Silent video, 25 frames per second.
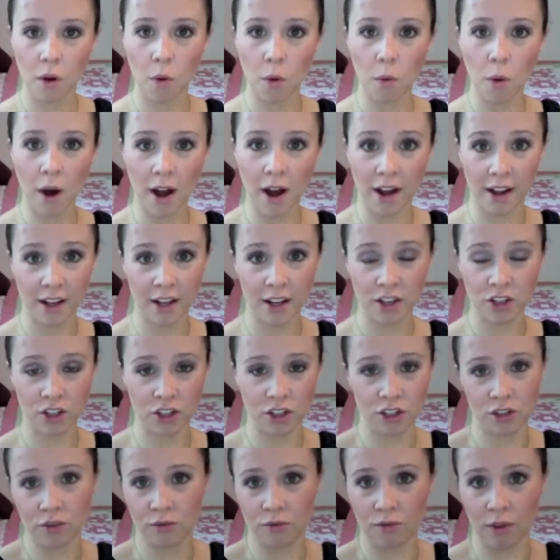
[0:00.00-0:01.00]
Why
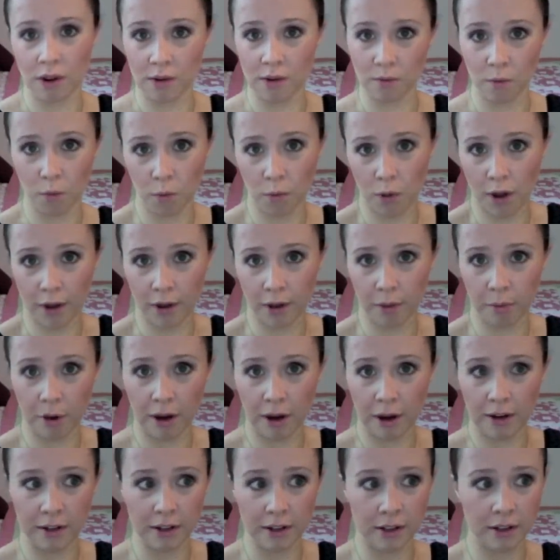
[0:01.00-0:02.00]
should you run while you're
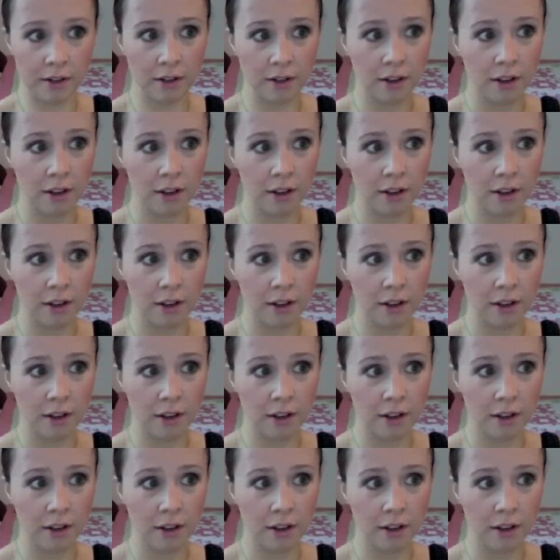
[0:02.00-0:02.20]
pregnant?